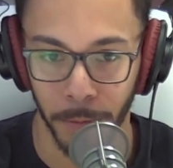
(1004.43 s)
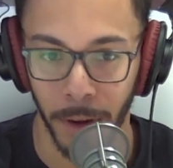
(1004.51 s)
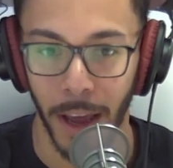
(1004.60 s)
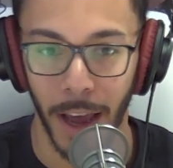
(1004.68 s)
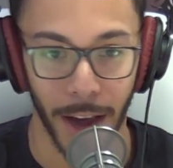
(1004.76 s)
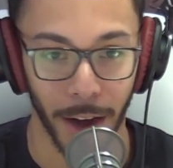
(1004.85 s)

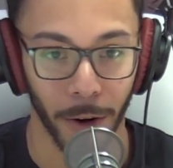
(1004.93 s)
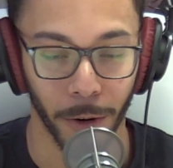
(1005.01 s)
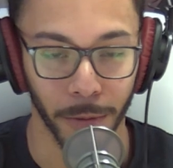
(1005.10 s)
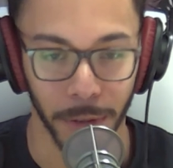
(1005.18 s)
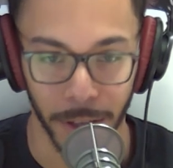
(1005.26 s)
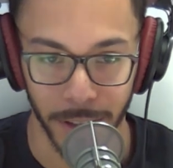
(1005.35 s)
at home
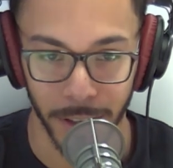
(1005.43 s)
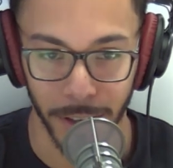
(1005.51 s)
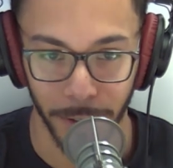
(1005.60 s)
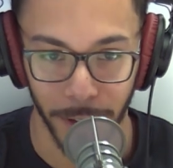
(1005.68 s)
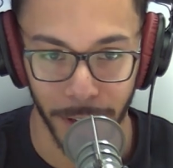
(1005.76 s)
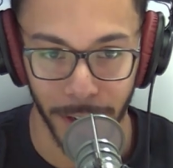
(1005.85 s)
listening
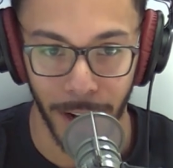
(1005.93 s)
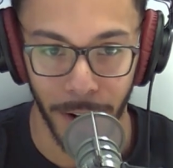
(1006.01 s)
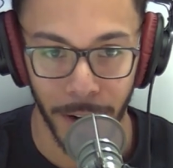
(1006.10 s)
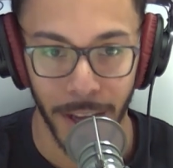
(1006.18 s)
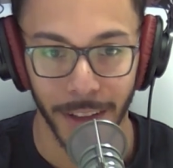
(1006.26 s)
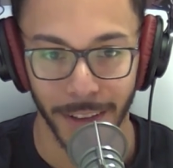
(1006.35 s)
right now
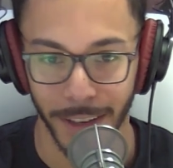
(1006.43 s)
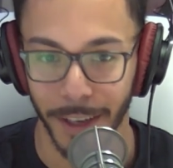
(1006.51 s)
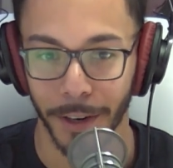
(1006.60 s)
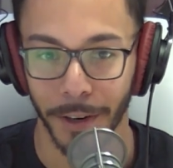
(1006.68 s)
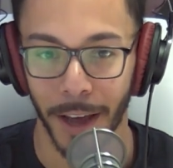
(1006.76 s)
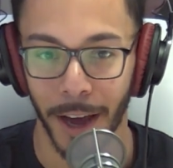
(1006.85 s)
to hear that,